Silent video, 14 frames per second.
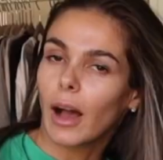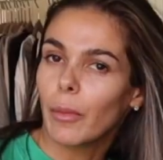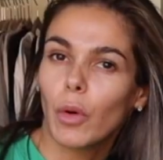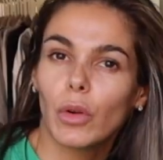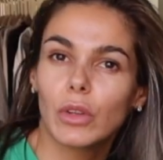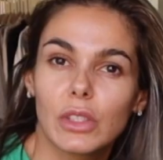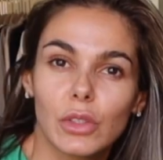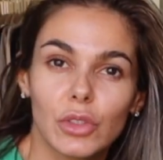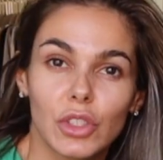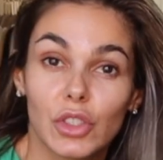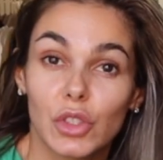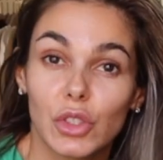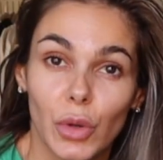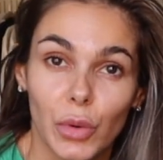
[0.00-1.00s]
I'm also
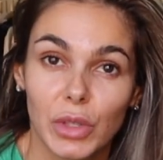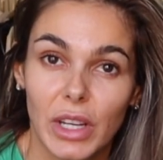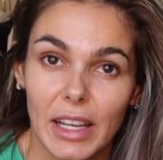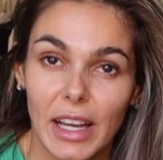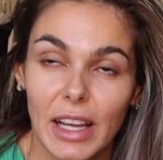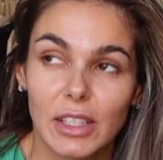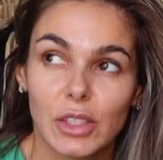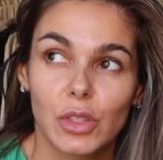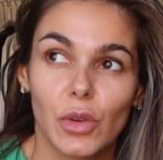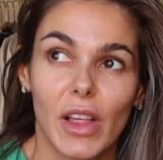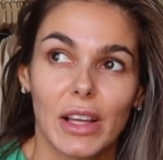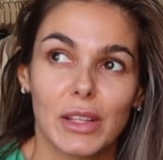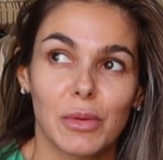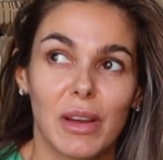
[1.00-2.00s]
just so tired, so
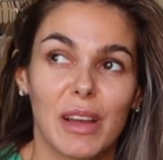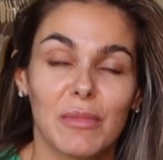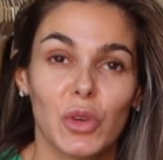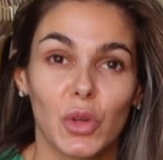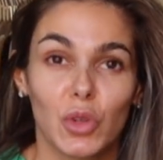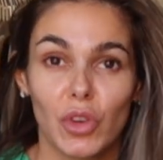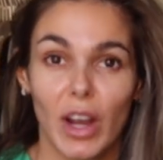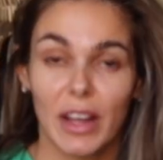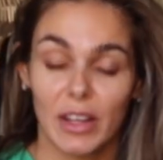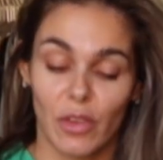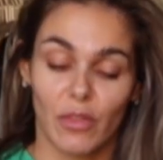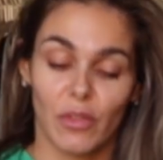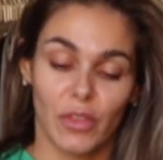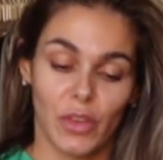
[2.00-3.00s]
that's why I'm not trying it
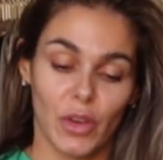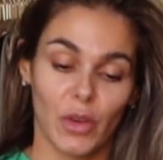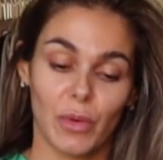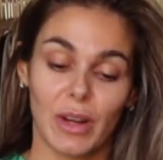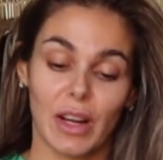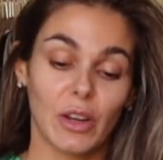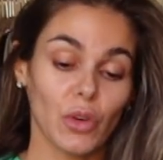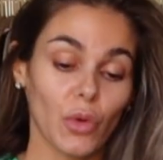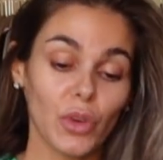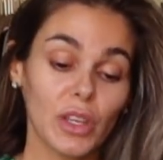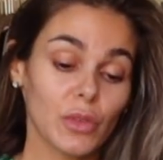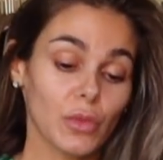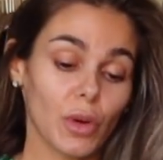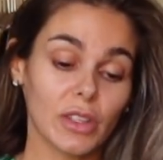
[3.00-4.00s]
on for you. And I know
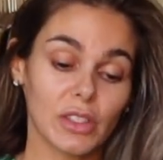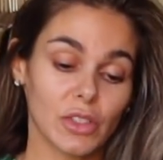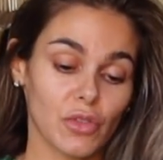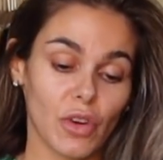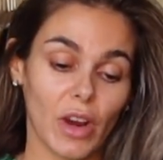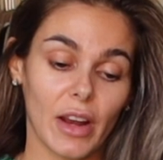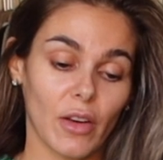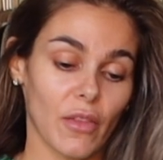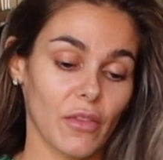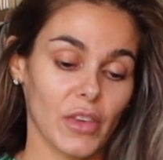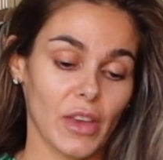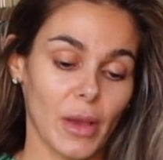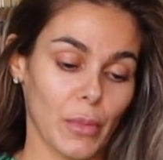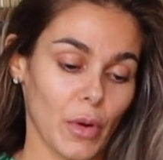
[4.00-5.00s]
you'd want us to try it on
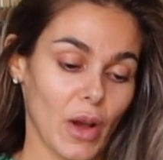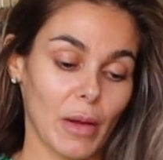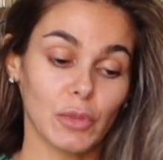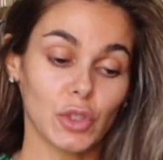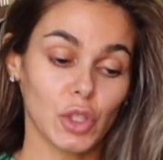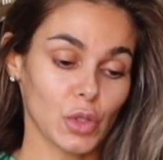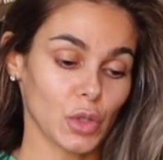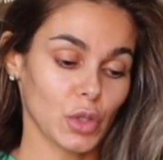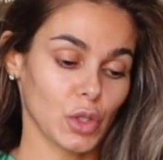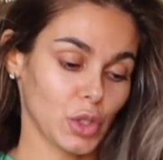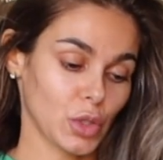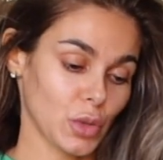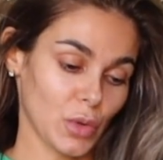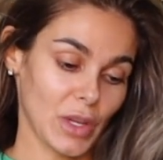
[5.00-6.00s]
for you, but I'm just going to
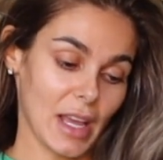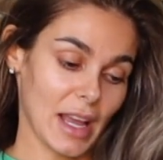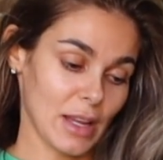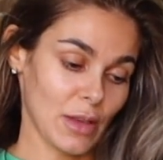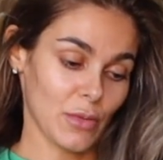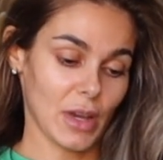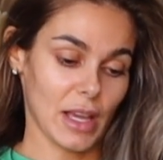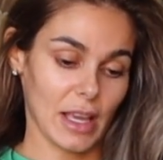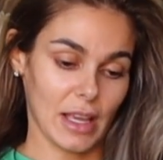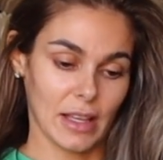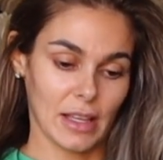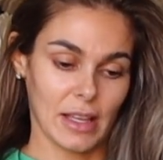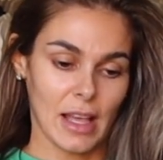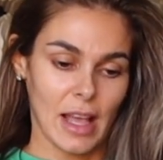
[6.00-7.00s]
show you anyway.
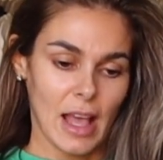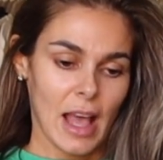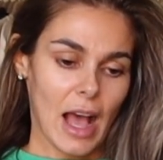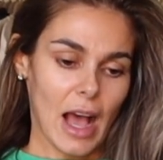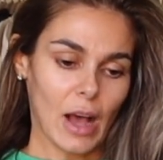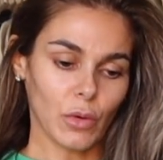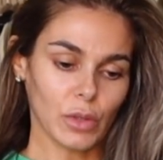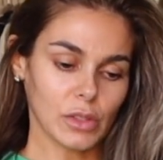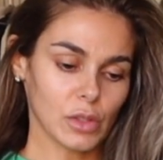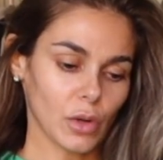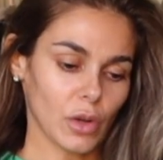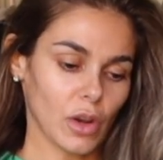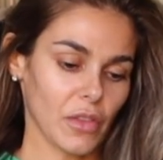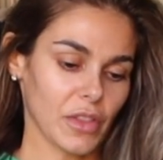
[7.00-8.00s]
I also
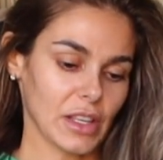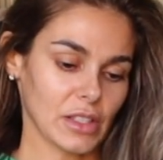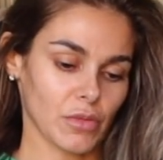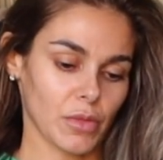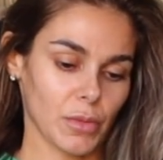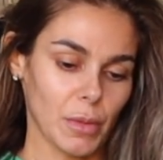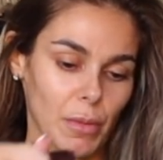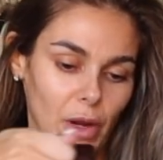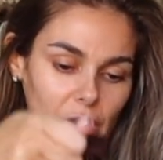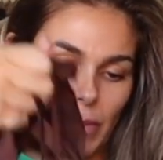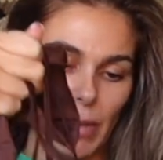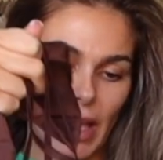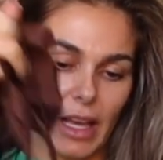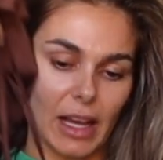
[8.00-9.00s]
got this from the Molly
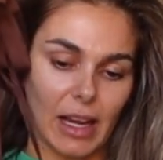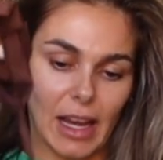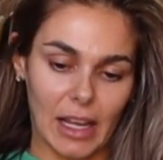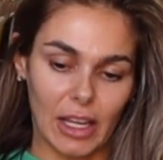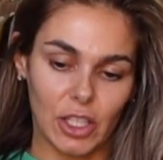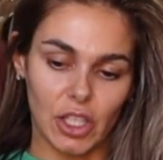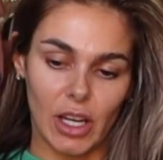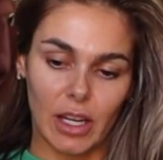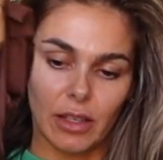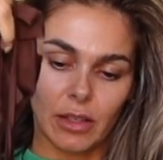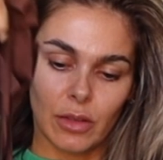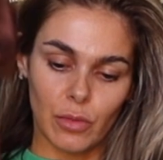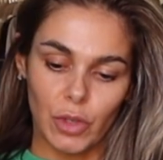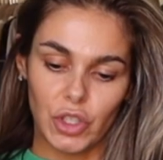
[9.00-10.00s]
Mae
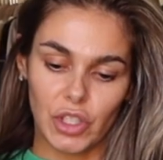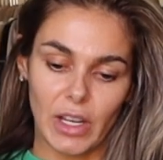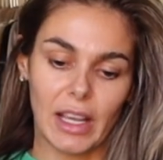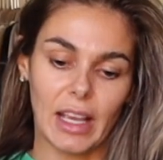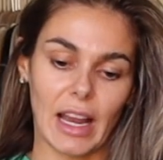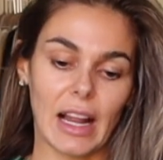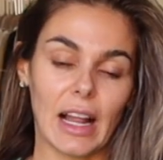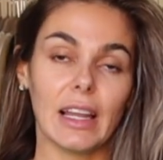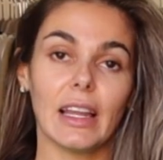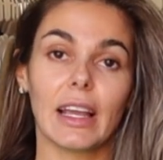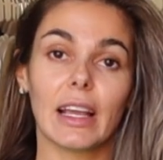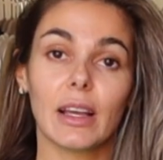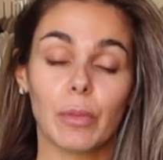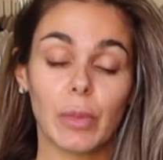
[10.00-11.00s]
collection, which again I'll
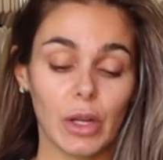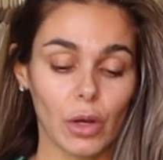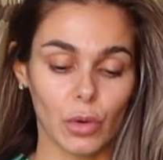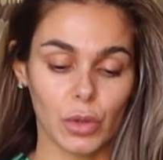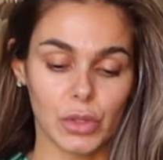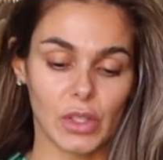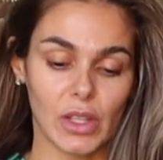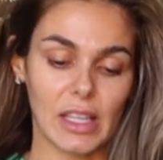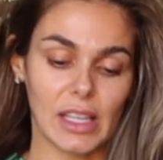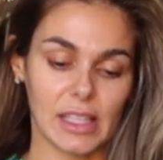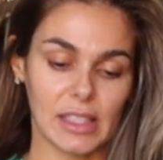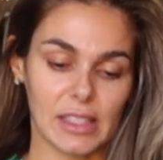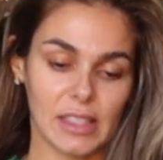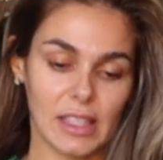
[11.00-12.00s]
link below so that you
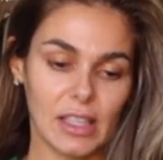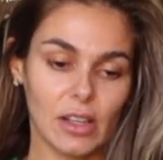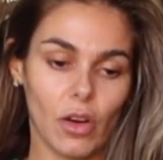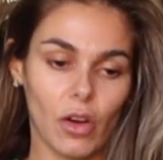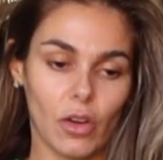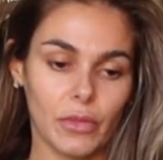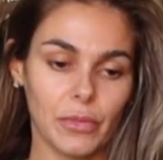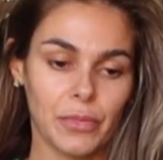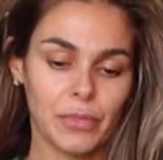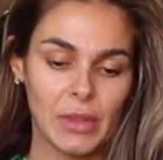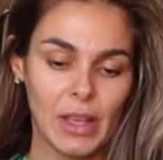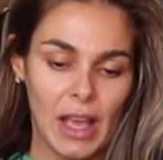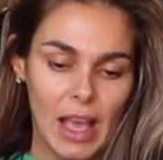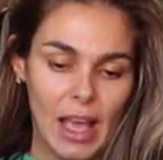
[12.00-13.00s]
can see it on.
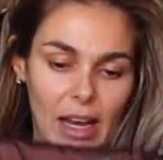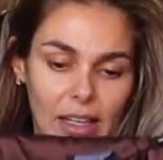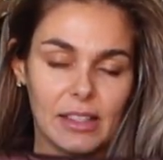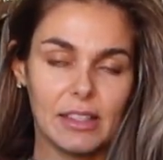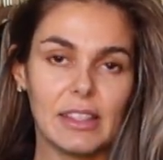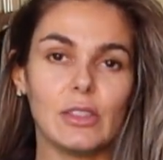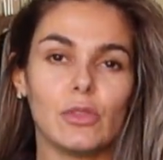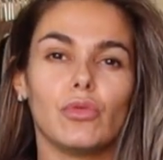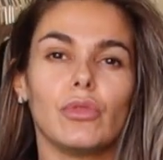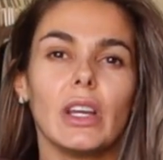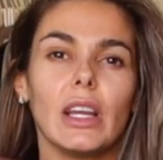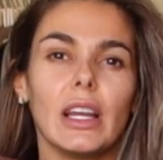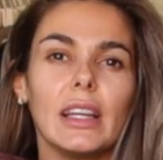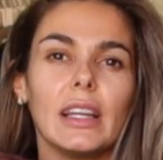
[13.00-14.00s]
And it's these
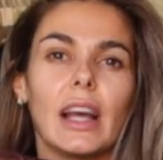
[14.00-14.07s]
really